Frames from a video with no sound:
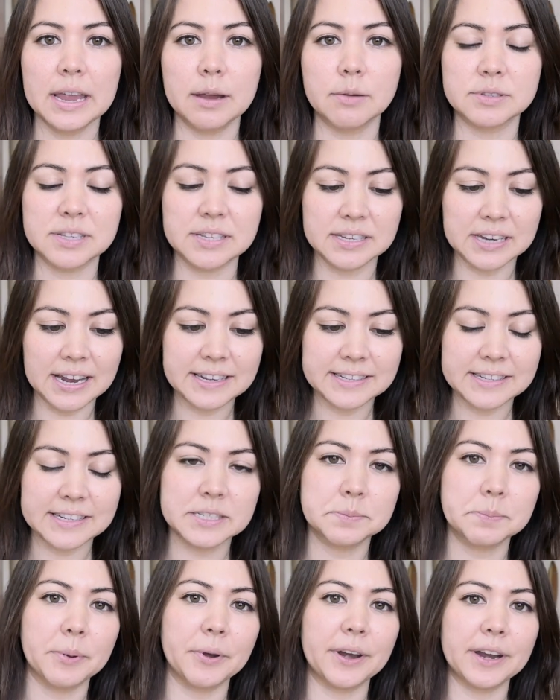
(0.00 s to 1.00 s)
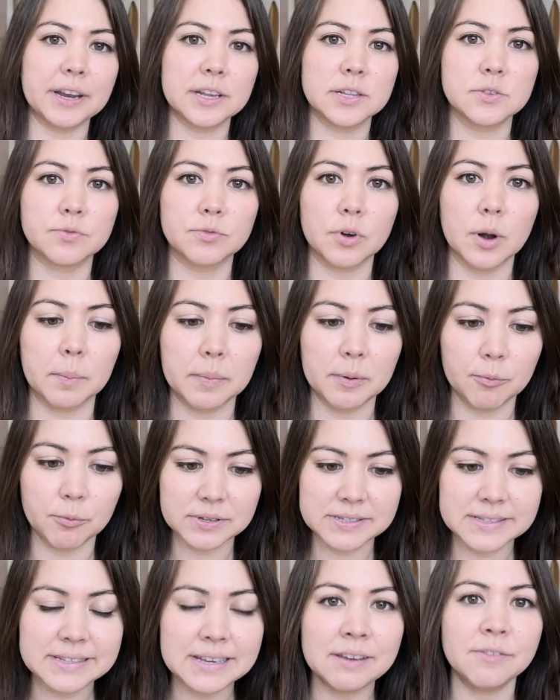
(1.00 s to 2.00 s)
it was a nice experience from
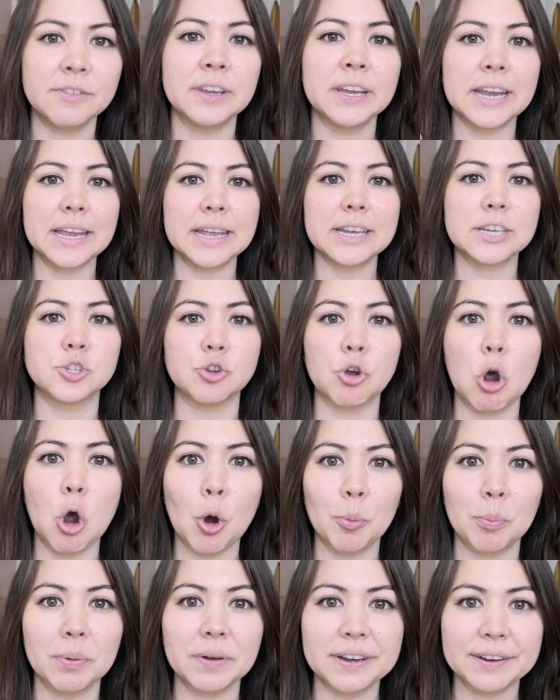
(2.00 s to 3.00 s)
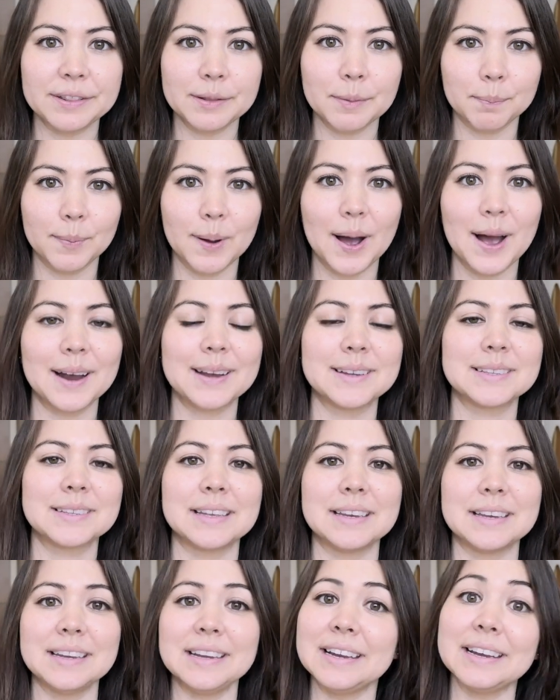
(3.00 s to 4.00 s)
receiving it to opening the box
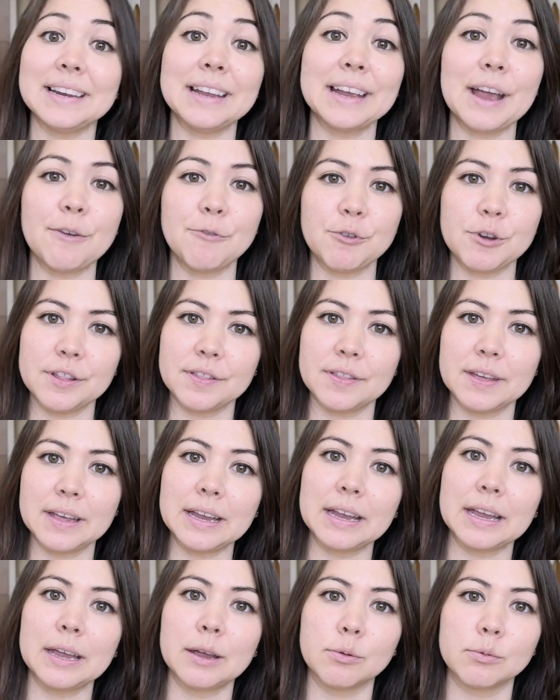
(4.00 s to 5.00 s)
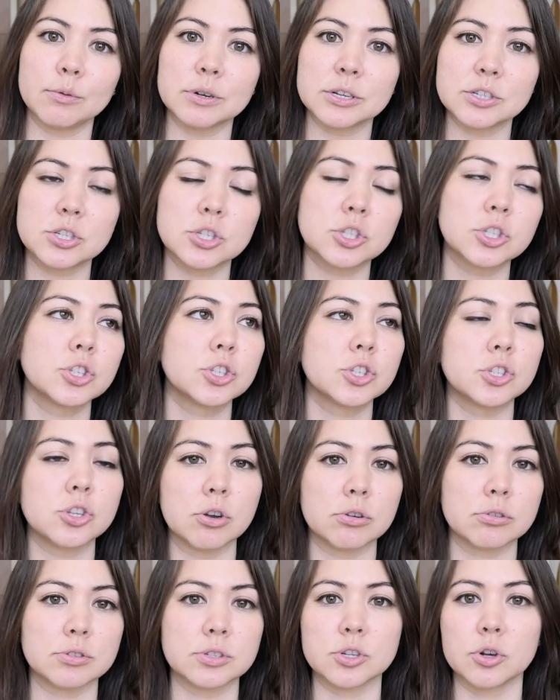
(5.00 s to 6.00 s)
and eating everything. It was
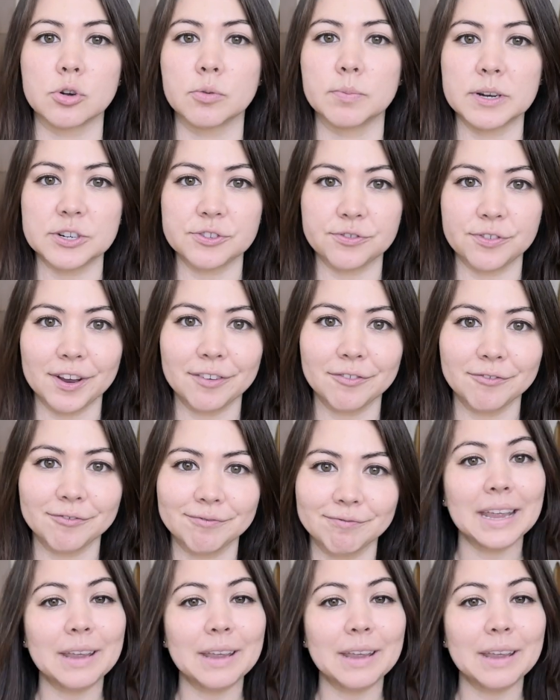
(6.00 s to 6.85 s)
so, so much fun.